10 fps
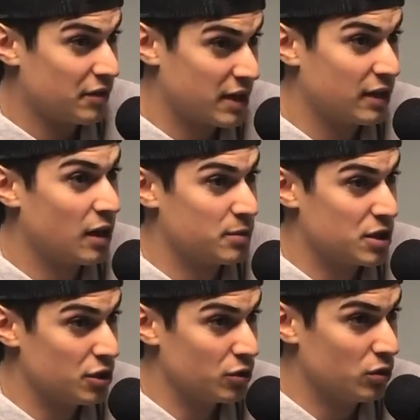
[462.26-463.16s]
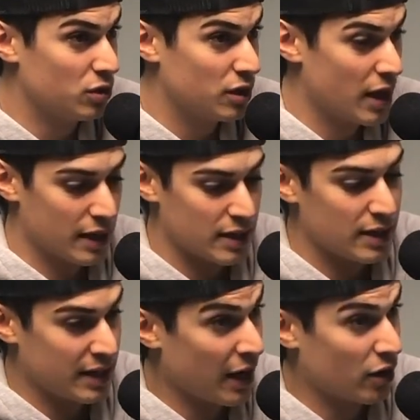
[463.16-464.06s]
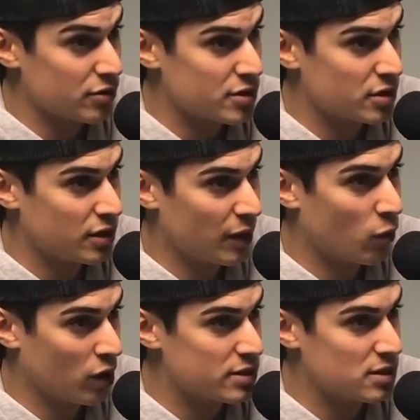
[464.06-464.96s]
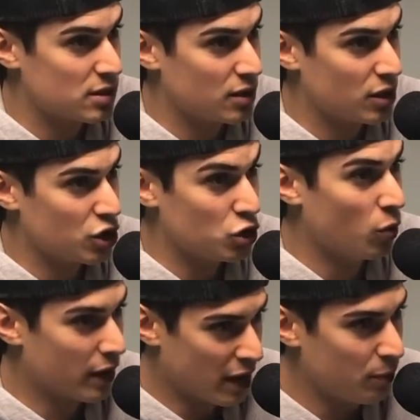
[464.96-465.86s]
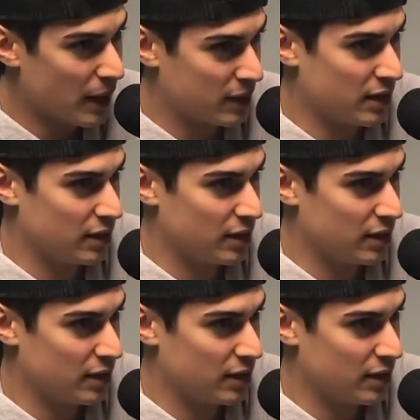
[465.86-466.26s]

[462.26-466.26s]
a kid come to you and he cares and wants, you want to help that kid.